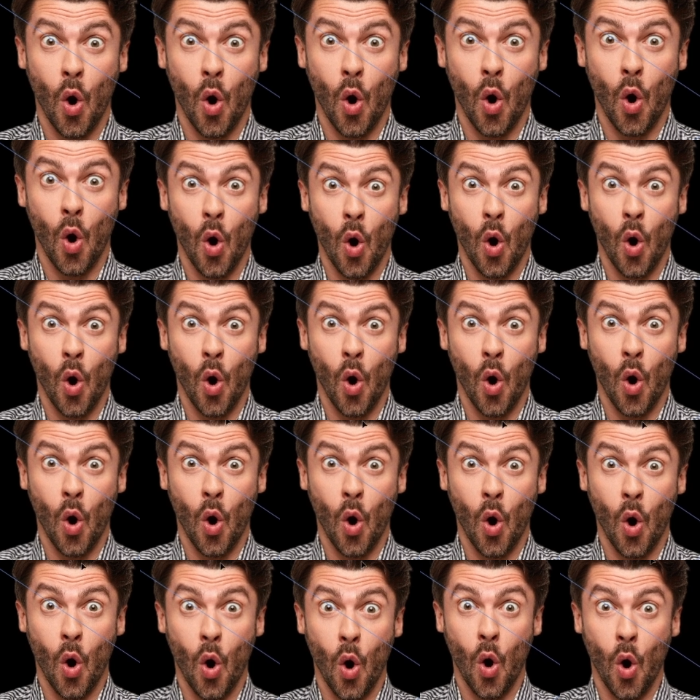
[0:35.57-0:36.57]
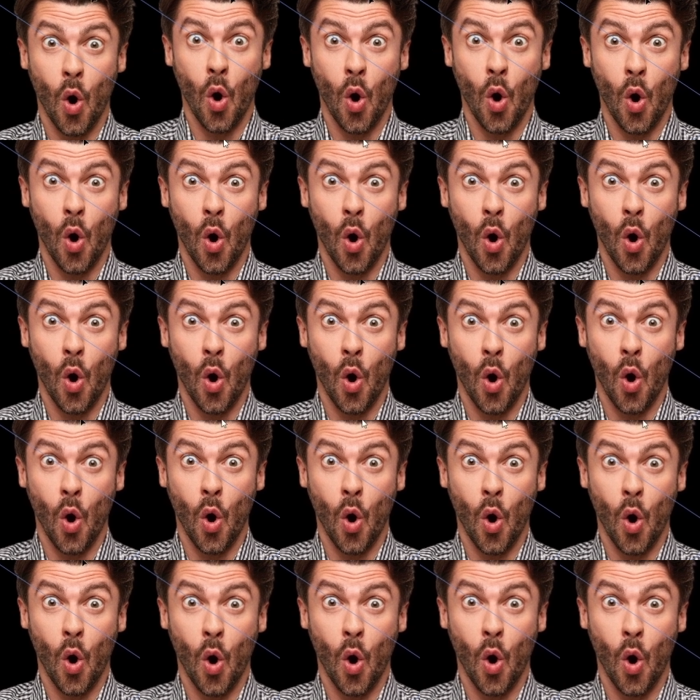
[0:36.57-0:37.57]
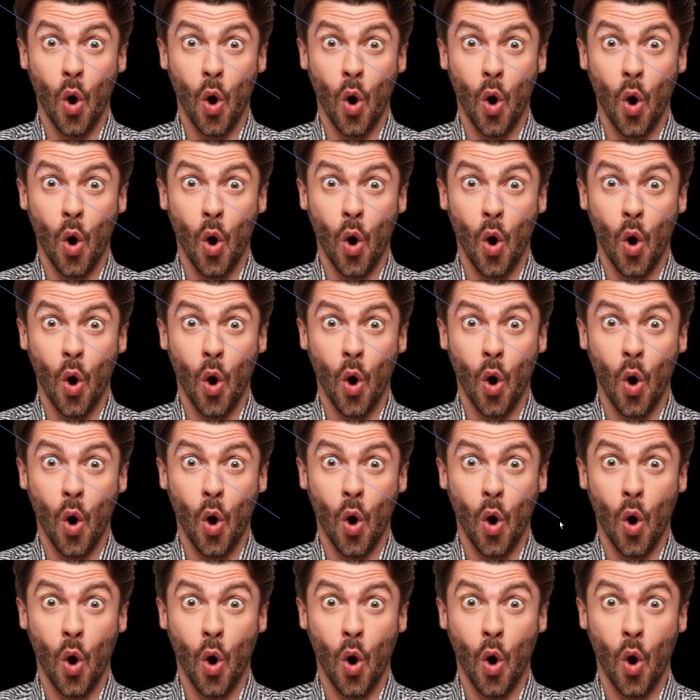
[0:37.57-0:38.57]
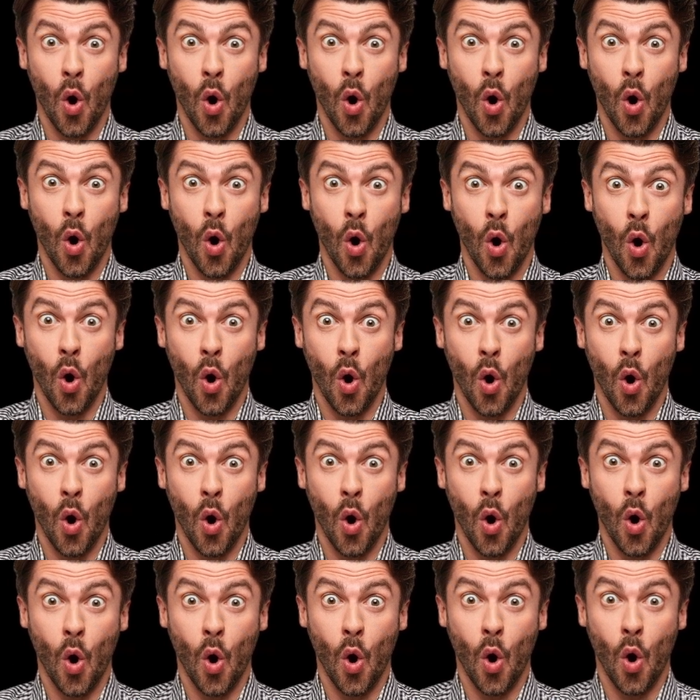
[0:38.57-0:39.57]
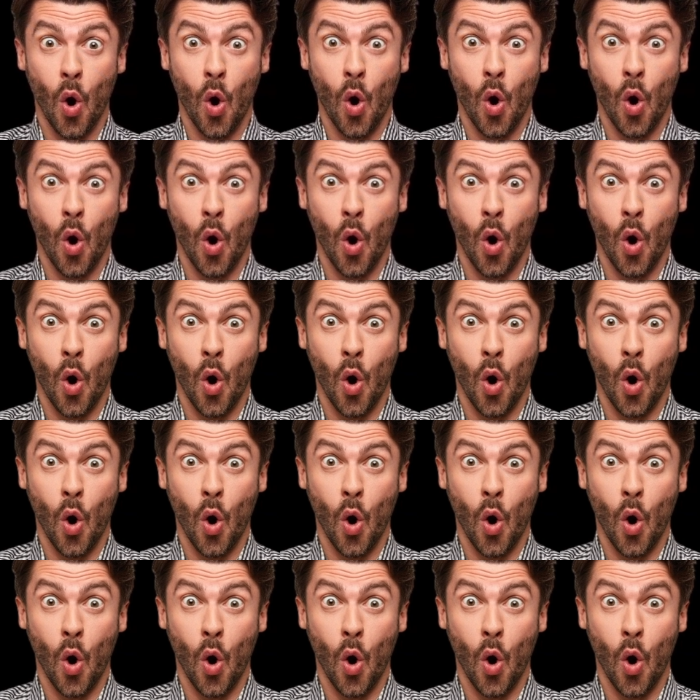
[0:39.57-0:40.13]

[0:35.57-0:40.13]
(silence)